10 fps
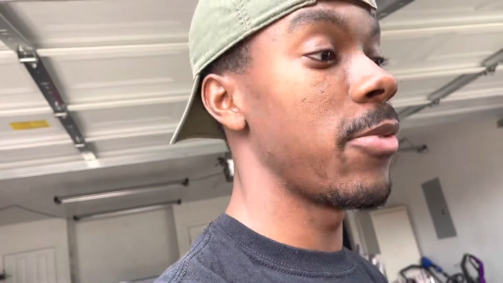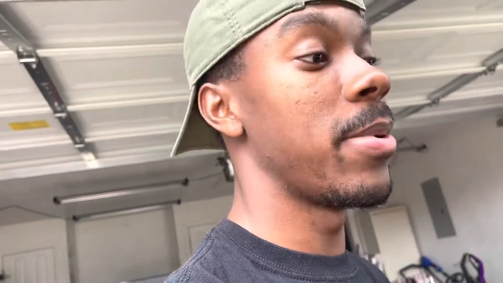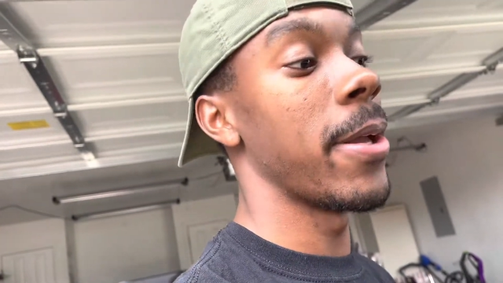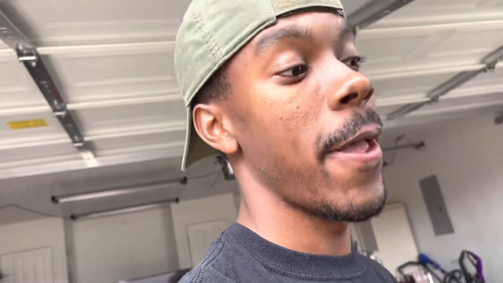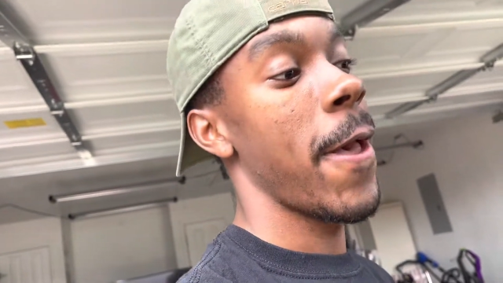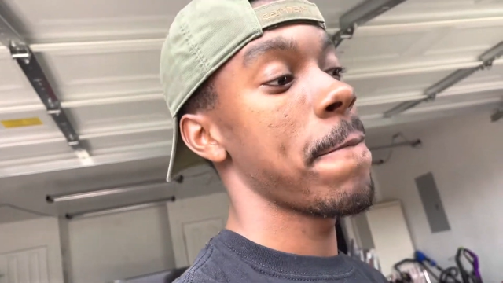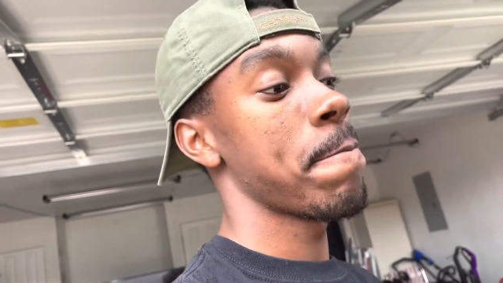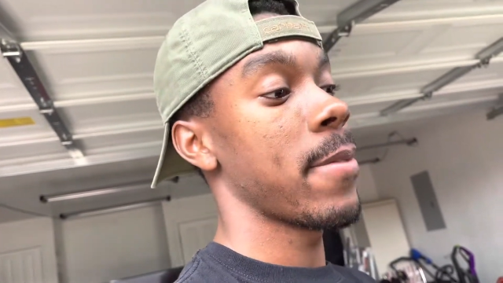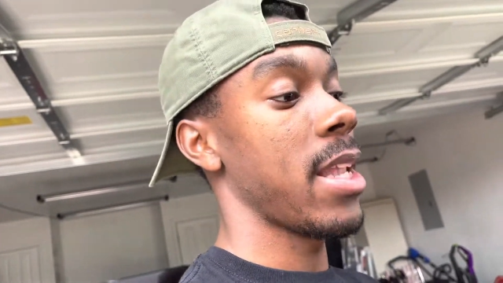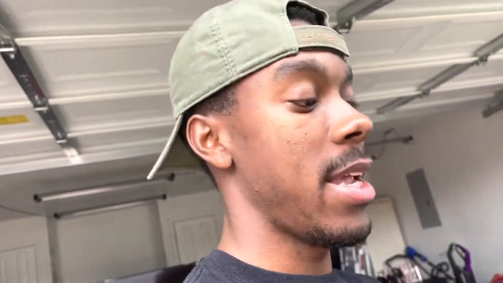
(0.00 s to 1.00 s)
But
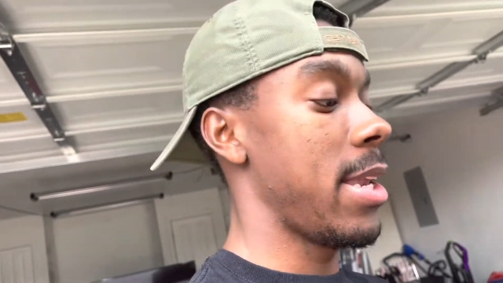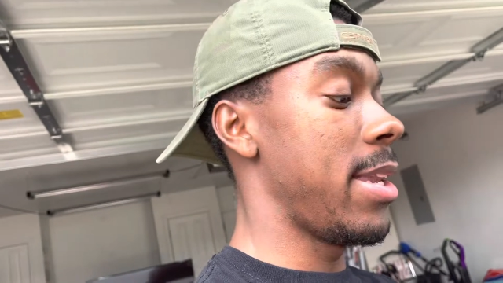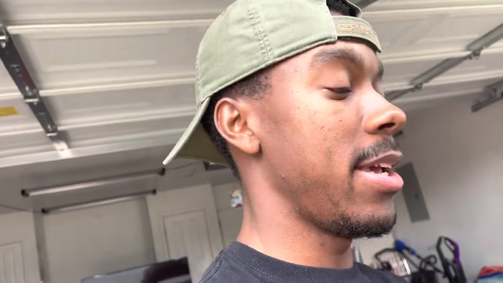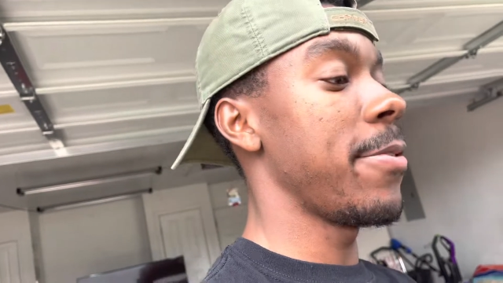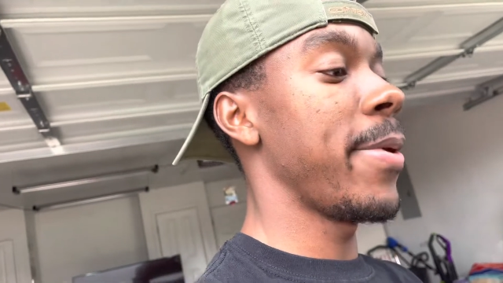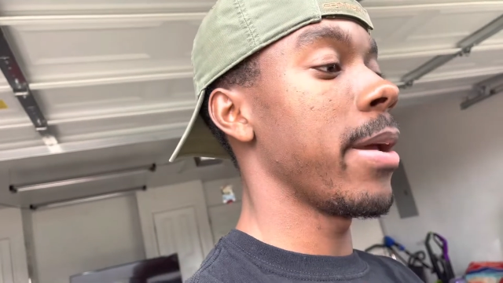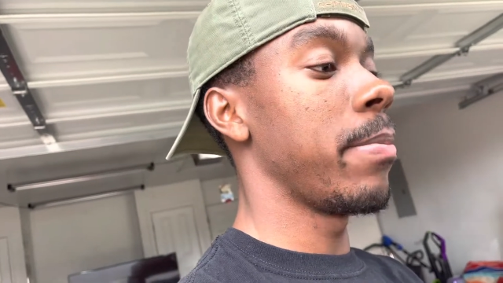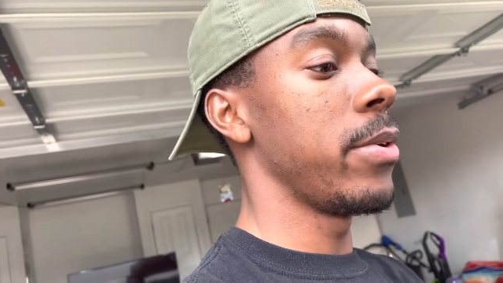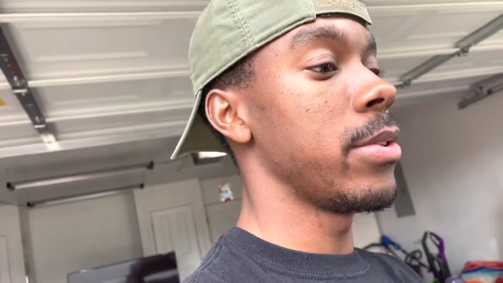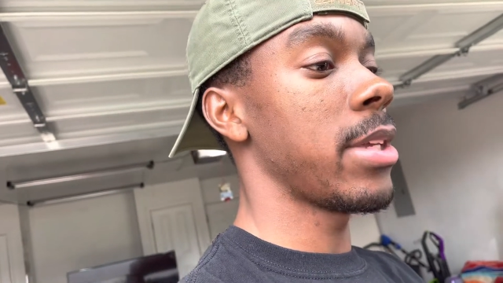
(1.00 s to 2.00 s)
it did make
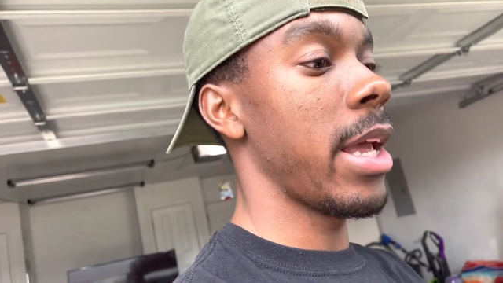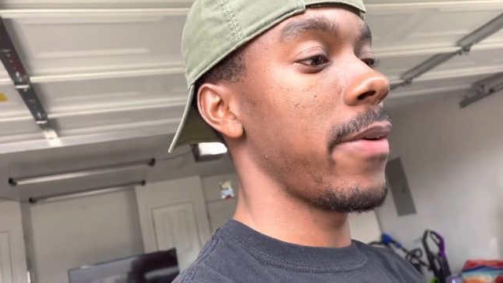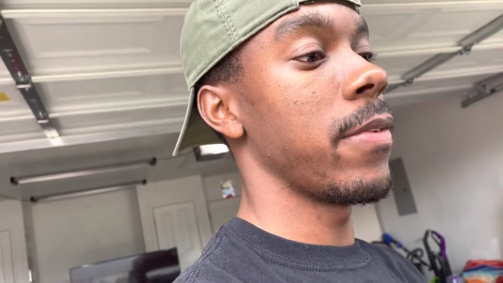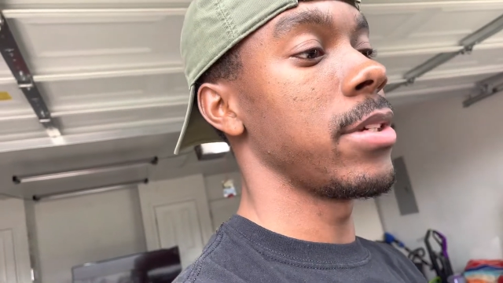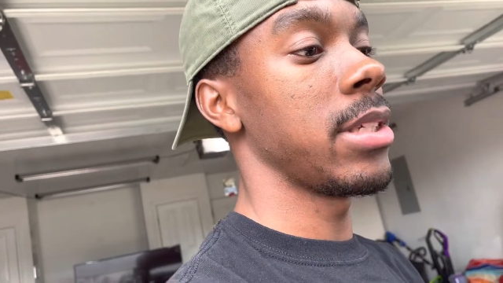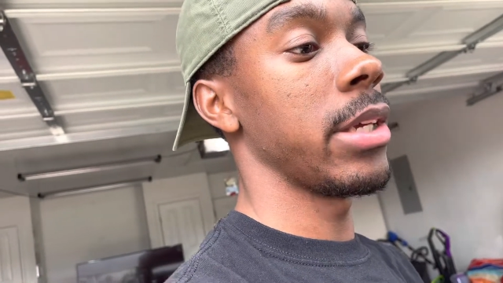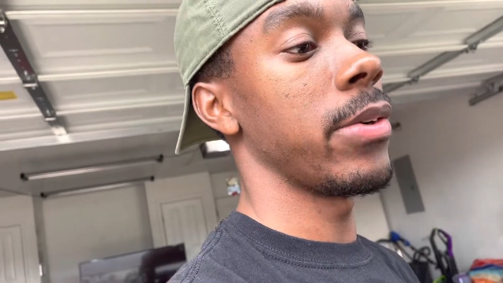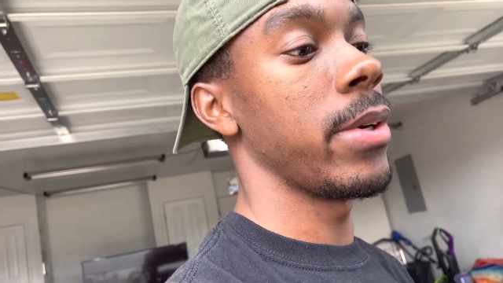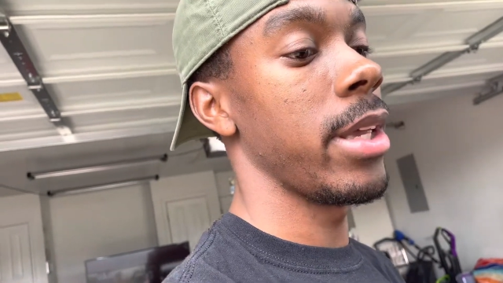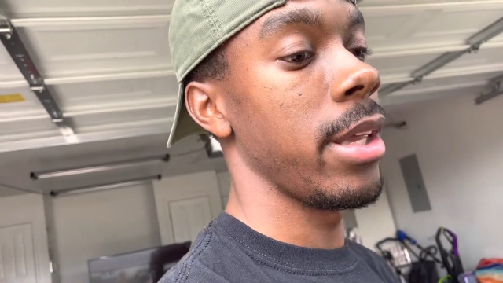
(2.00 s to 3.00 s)
boost every single
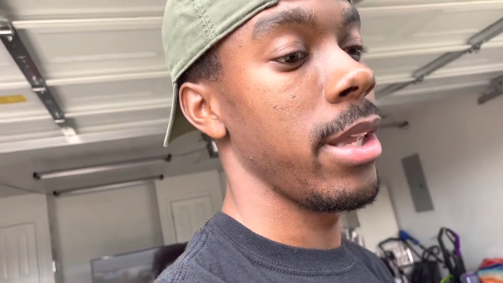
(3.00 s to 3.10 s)
hit,